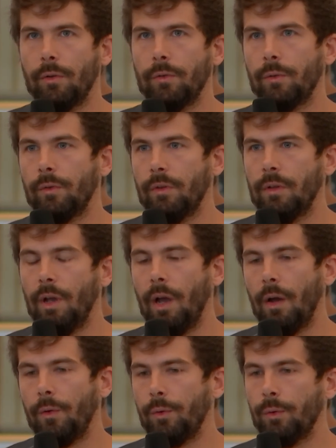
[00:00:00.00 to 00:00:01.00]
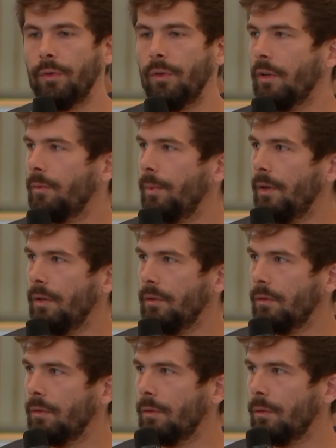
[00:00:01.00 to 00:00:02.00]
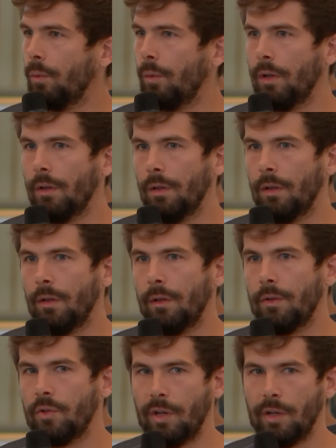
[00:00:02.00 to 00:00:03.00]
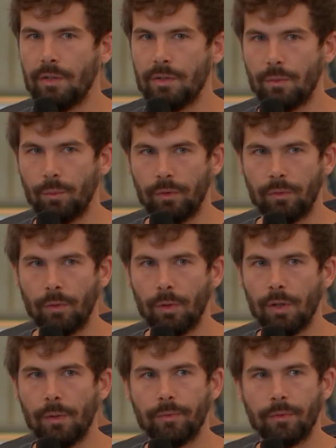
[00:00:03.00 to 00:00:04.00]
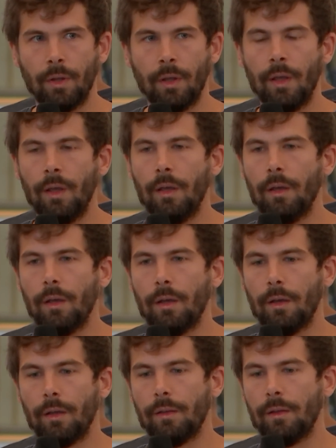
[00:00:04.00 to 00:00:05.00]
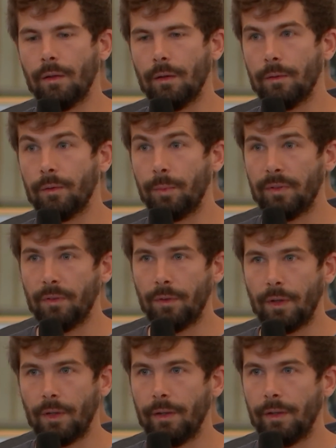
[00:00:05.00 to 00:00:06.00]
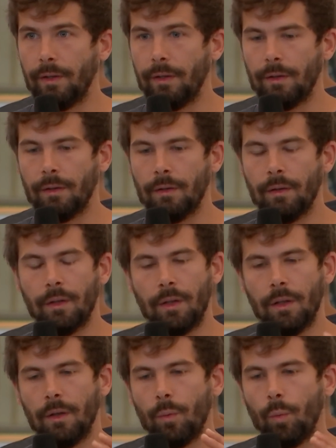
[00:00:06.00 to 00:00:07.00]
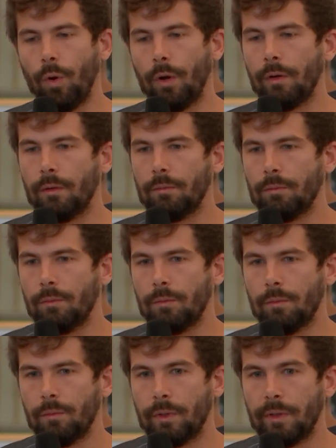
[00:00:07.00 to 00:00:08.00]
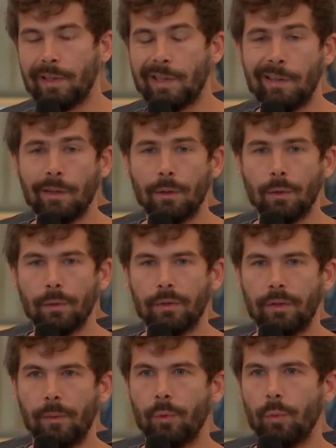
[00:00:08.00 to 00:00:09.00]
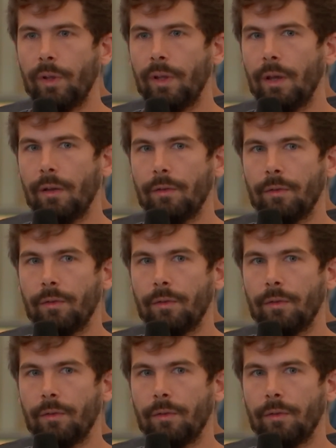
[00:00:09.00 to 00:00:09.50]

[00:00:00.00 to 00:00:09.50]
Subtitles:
to see how user experience will change with rollups, and specifically one key concept we have